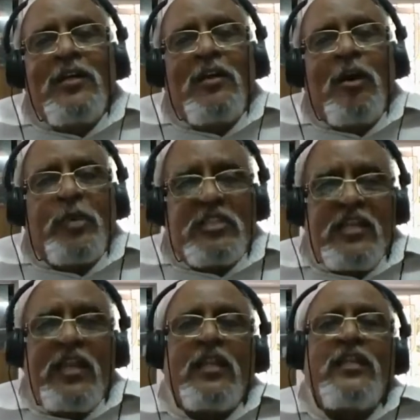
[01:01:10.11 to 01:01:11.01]

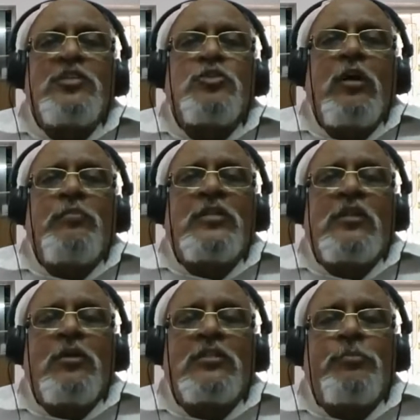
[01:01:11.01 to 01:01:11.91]
oppressing others who
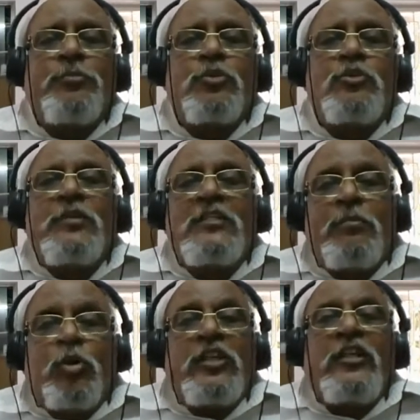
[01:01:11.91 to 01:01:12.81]
are supposed to be
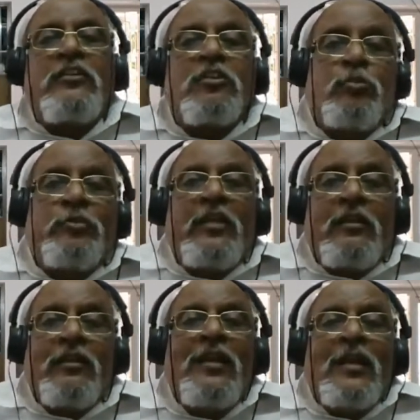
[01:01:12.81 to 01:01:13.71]
subordinated to me
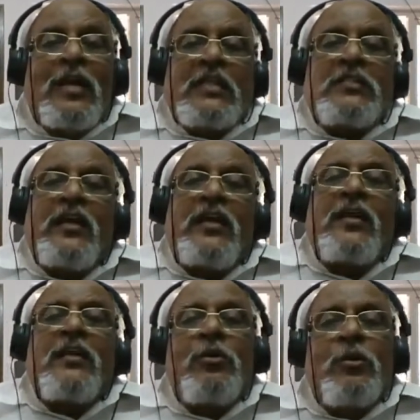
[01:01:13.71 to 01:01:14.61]
in caste
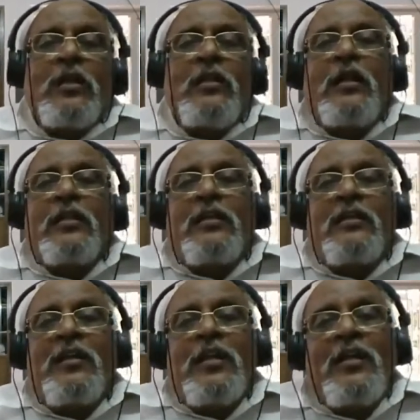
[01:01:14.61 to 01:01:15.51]
hierarchy or in other
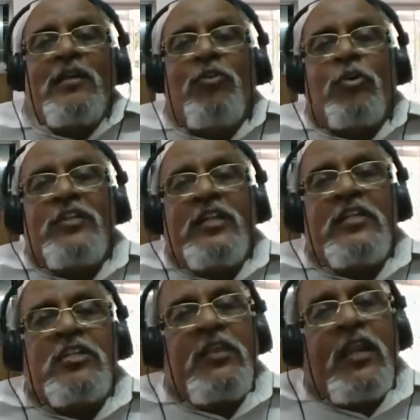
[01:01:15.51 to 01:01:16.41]
fortunates
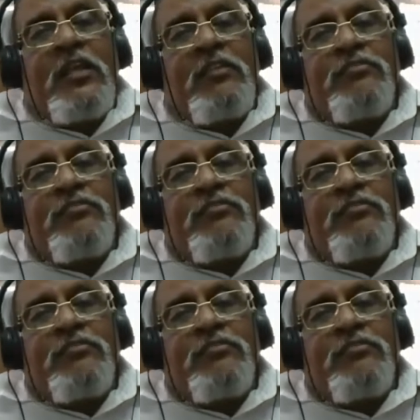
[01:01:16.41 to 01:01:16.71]
of the life.